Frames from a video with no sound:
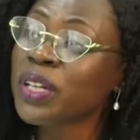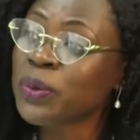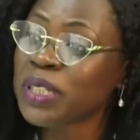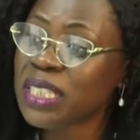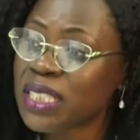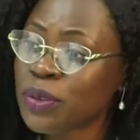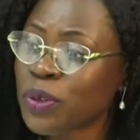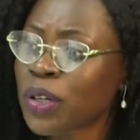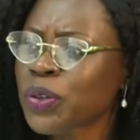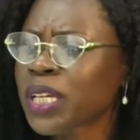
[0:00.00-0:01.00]
liquidity?
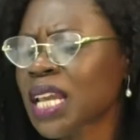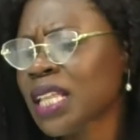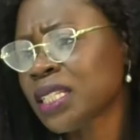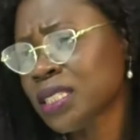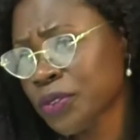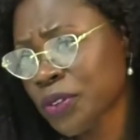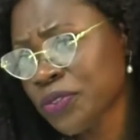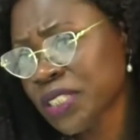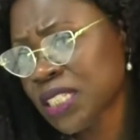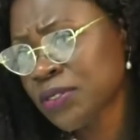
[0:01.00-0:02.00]
We are looking at the
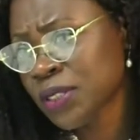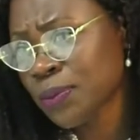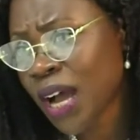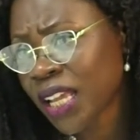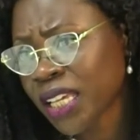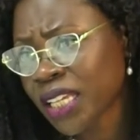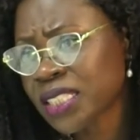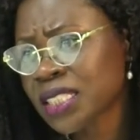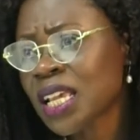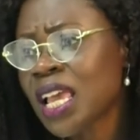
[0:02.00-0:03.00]
derivatives
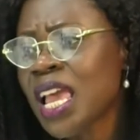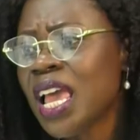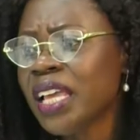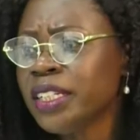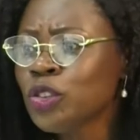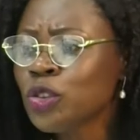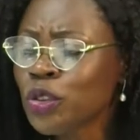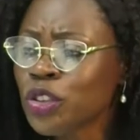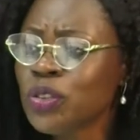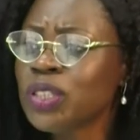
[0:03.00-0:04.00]
markets and
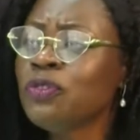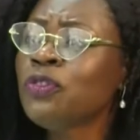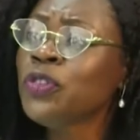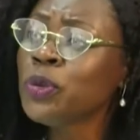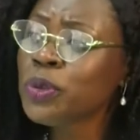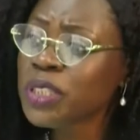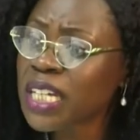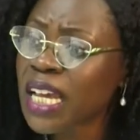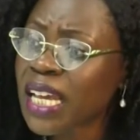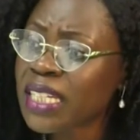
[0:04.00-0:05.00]
introducing
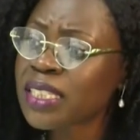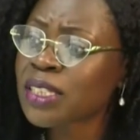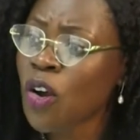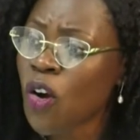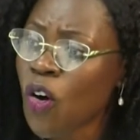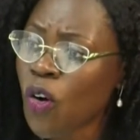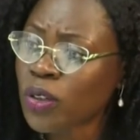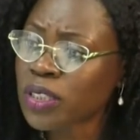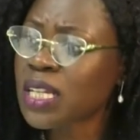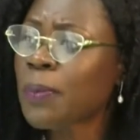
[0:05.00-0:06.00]
futures
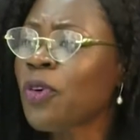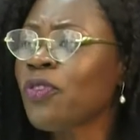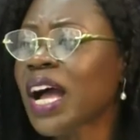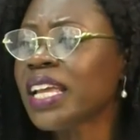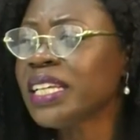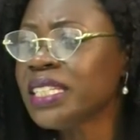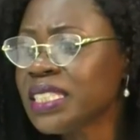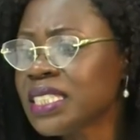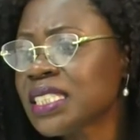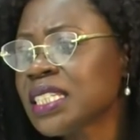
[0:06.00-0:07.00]
on some of our
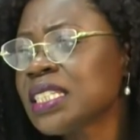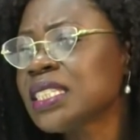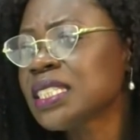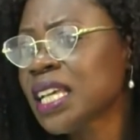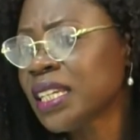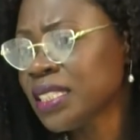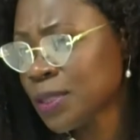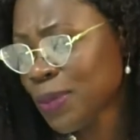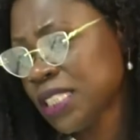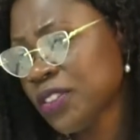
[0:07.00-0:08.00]
indices and
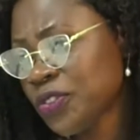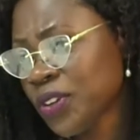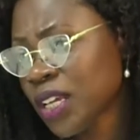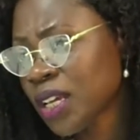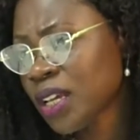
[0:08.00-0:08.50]
specific,